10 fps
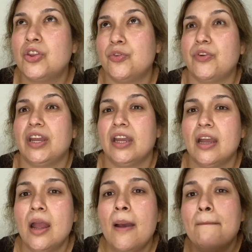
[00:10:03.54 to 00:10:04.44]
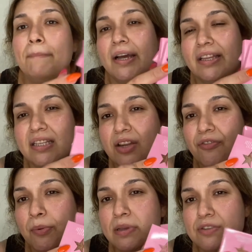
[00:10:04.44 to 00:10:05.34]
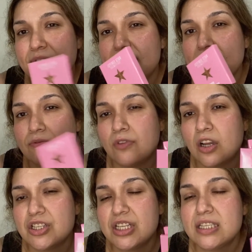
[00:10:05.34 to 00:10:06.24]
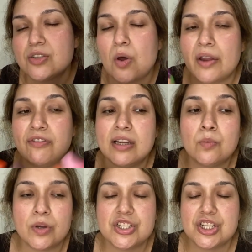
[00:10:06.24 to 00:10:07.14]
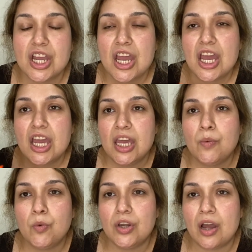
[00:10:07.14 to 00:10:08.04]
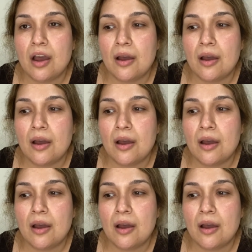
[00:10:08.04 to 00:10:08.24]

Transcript: three. But these are from his recent launches, so I really wish he would